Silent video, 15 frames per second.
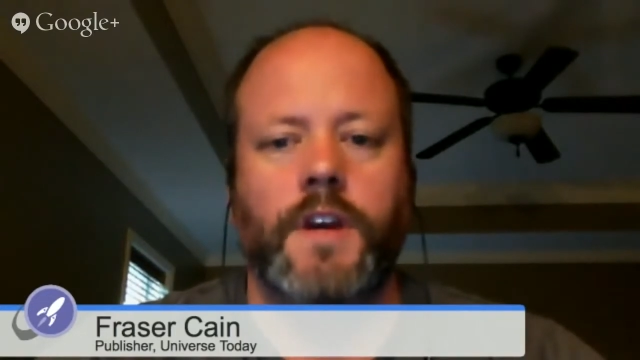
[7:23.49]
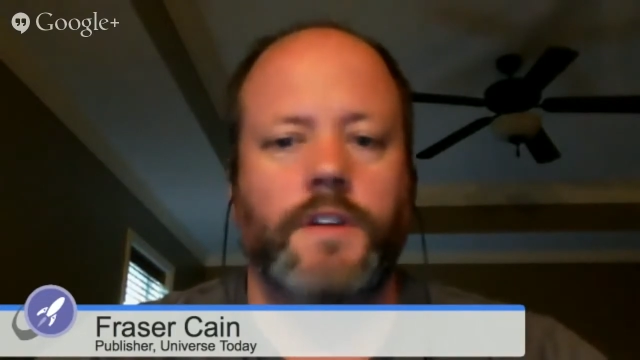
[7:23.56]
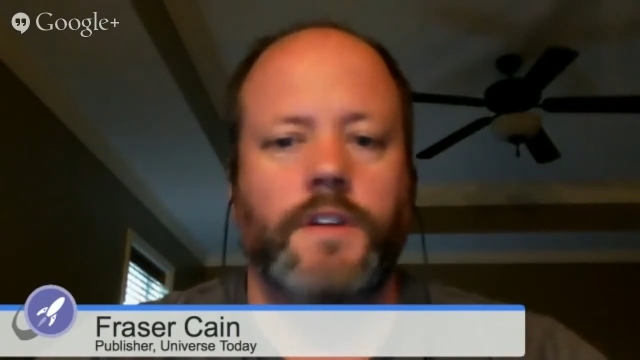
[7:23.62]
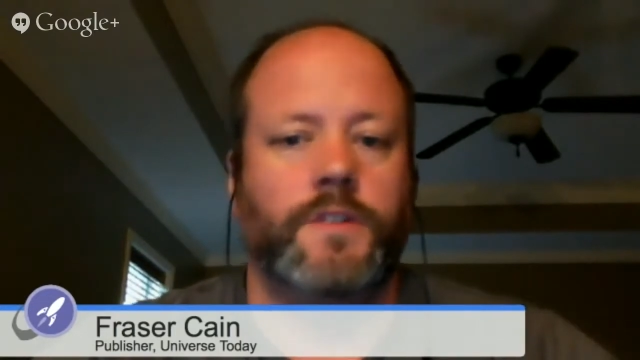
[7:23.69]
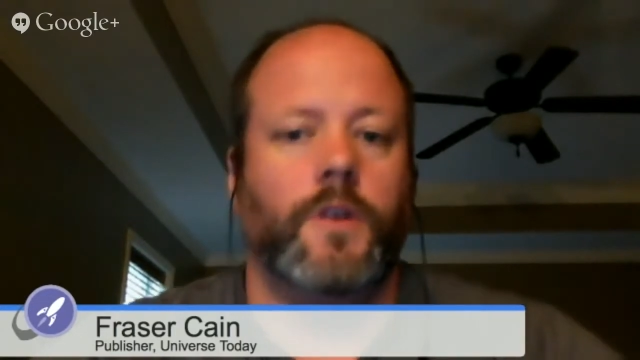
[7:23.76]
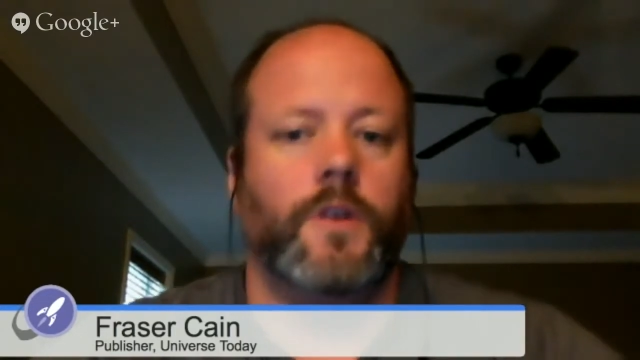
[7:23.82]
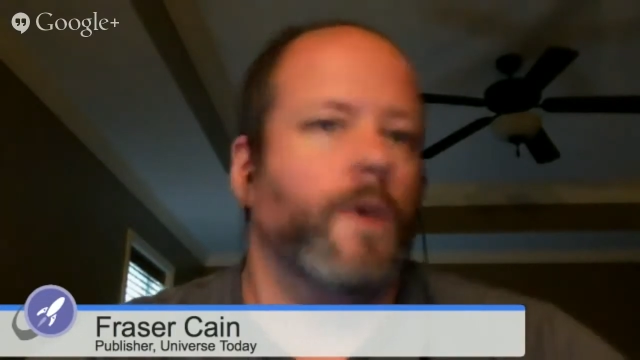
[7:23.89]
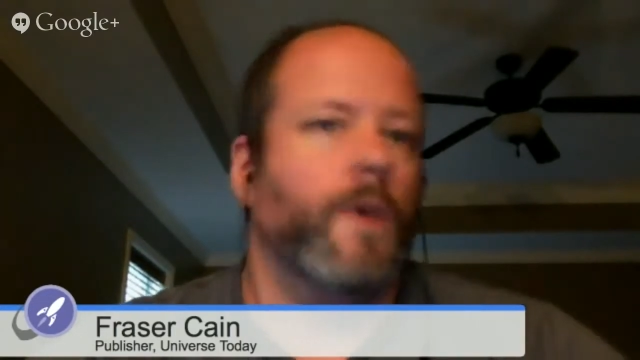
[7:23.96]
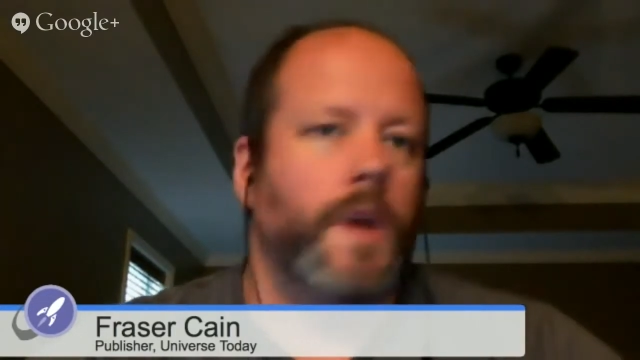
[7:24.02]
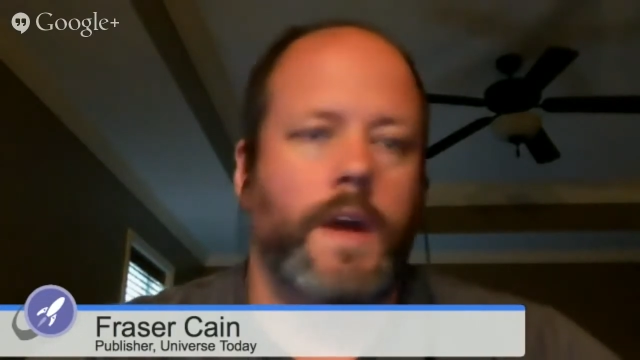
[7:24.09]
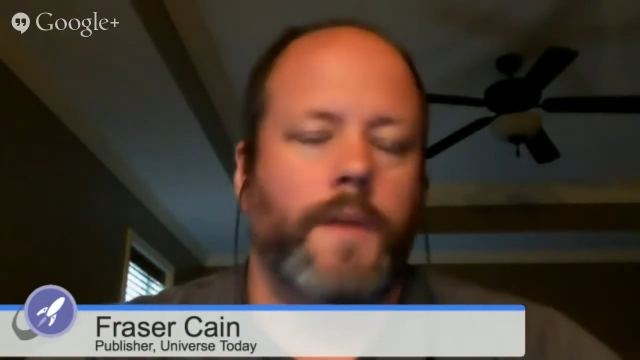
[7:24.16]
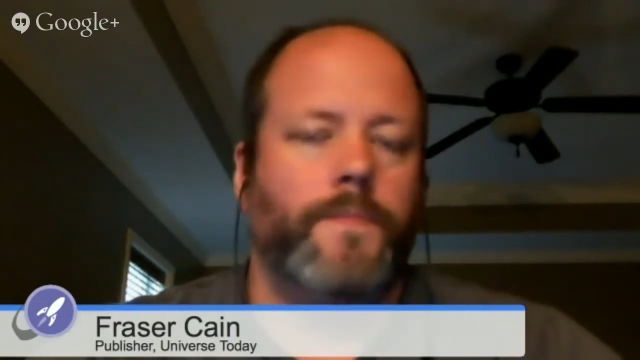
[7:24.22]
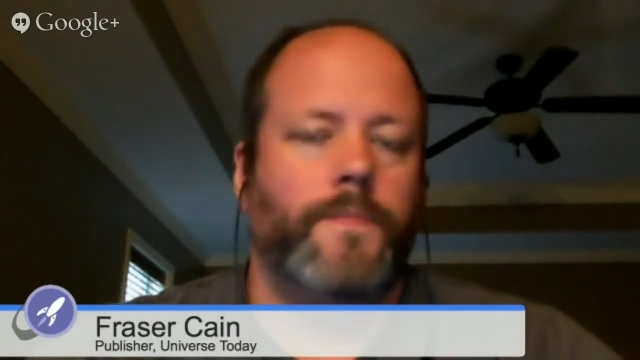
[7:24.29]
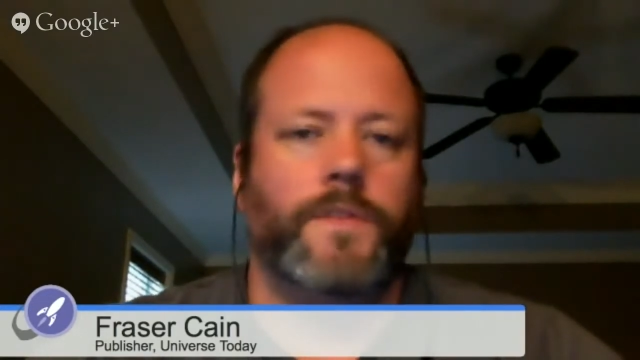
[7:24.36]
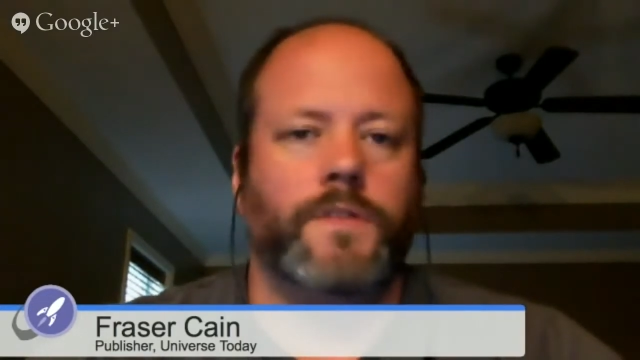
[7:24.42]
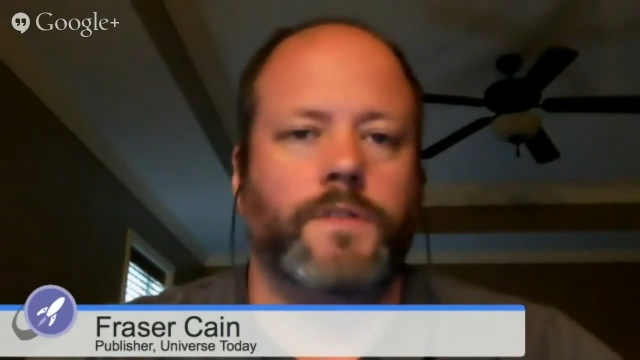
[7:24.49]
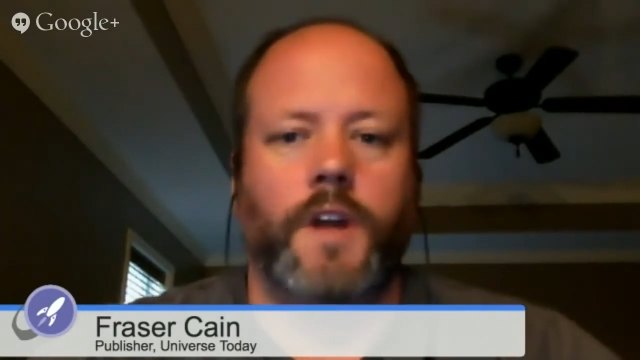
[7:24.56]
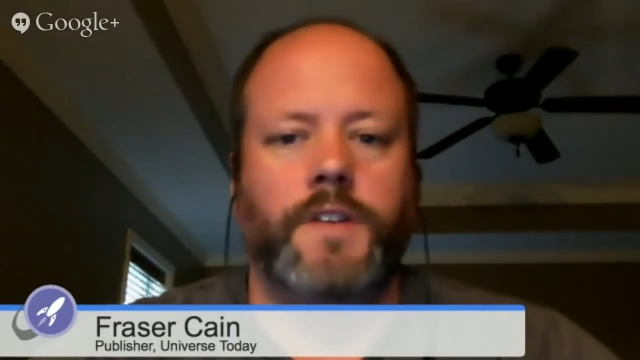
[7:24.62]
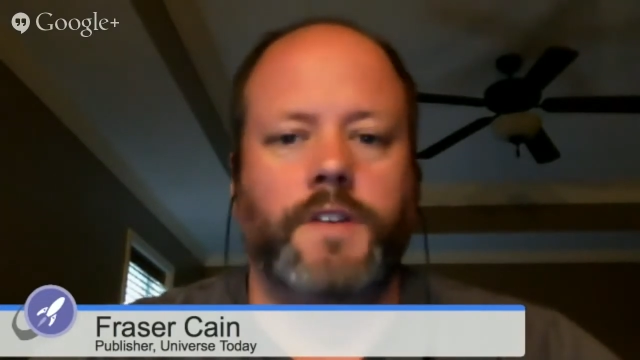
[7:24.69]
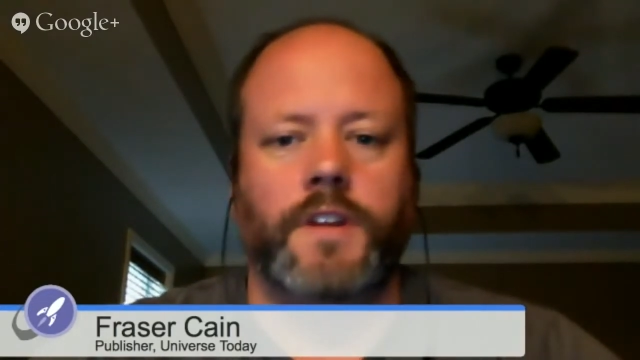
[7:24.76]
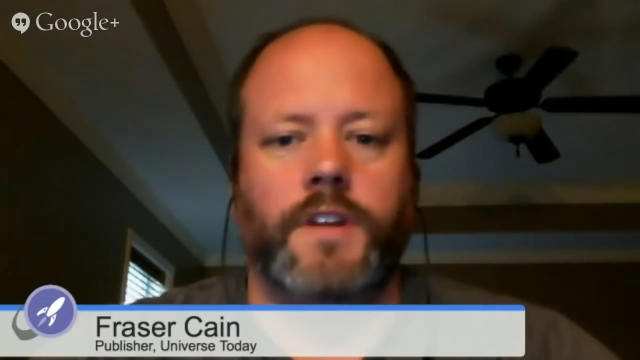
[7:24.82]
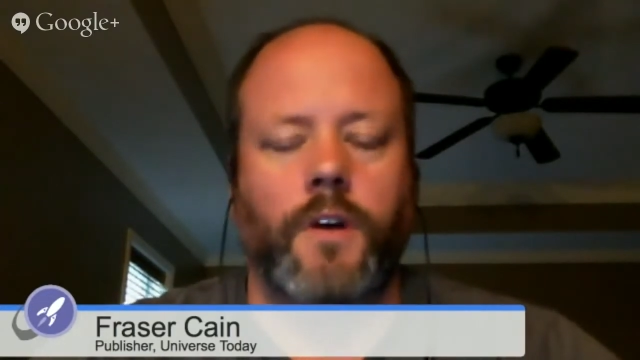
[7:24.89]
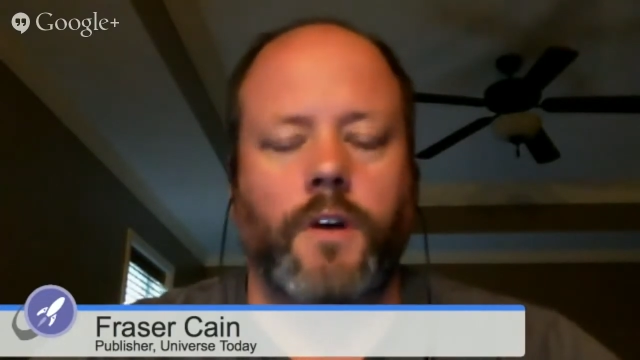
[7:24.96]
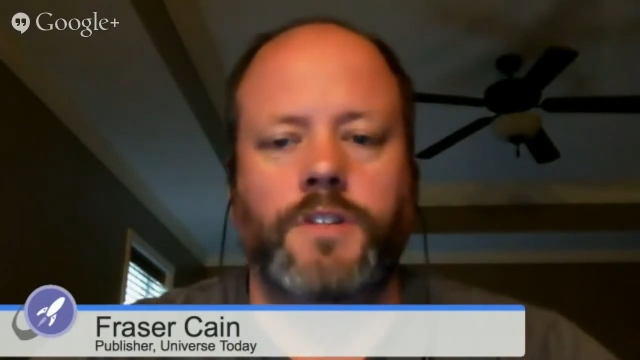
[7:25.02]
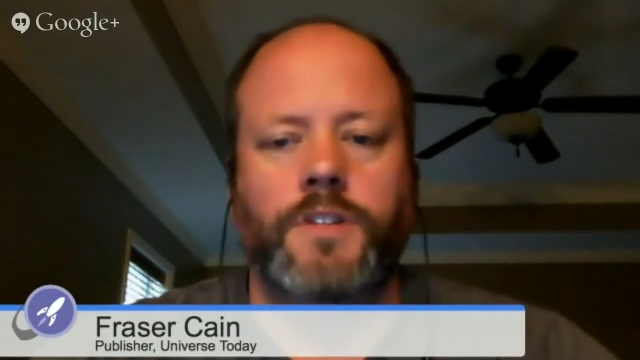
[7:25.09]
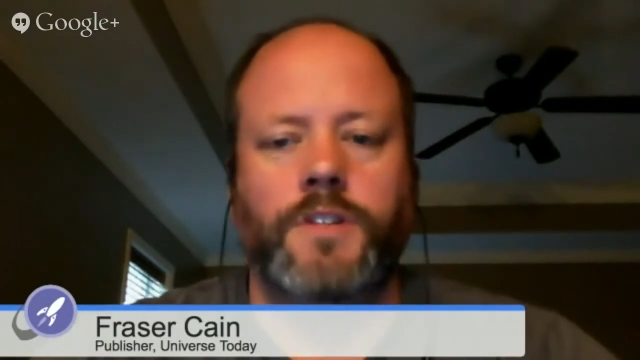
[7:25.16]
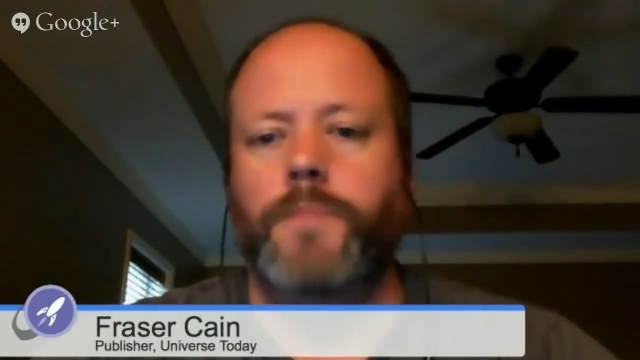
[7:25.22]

So there's a lot of technology,